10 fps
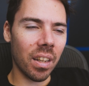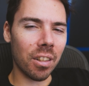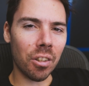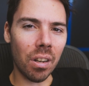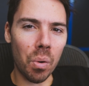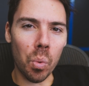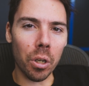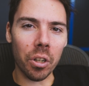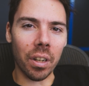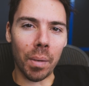It's not
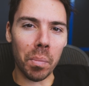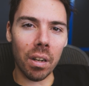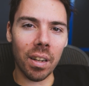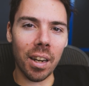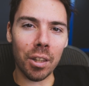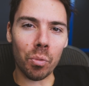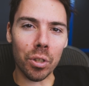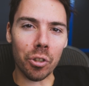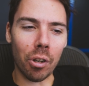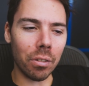working. I'm not getting the
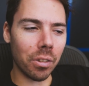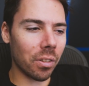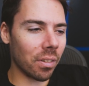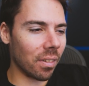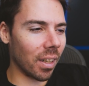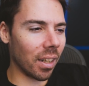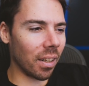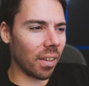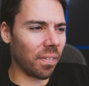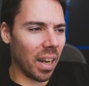results.
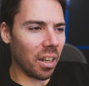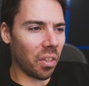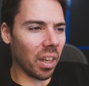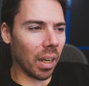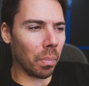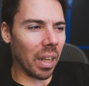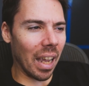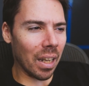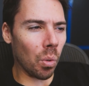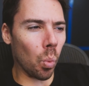And if anything, I'm
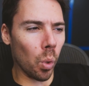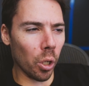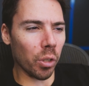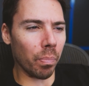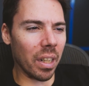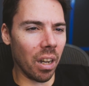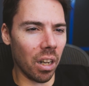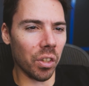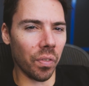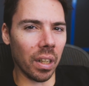getting worse
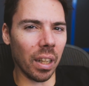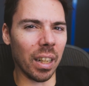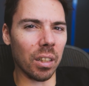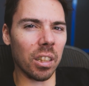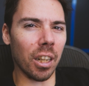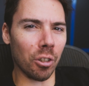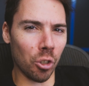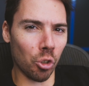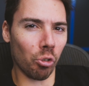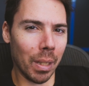because of it. Like,
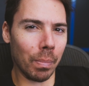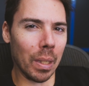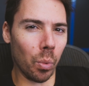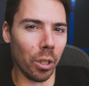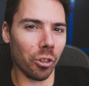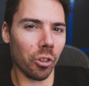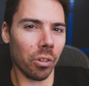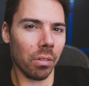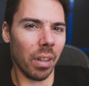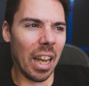extremely
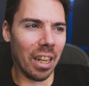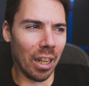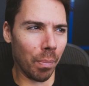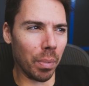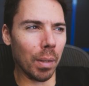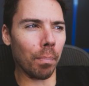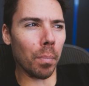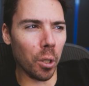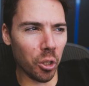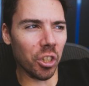worse. Ending up in
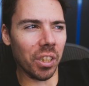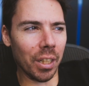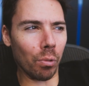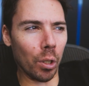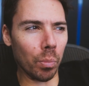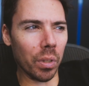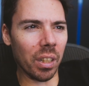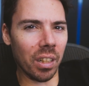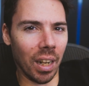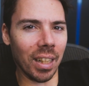emergency rooms
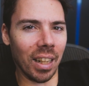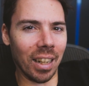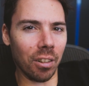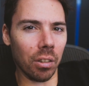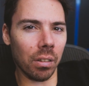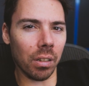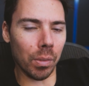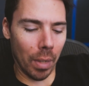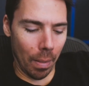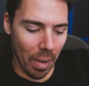in Thailand
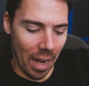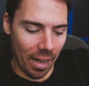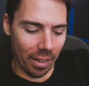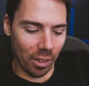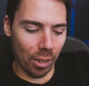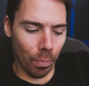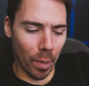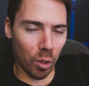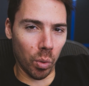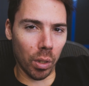because my appendix is
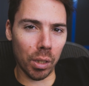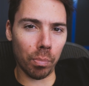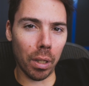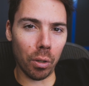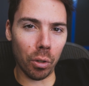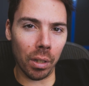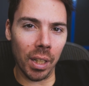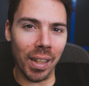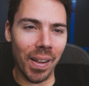about to explode.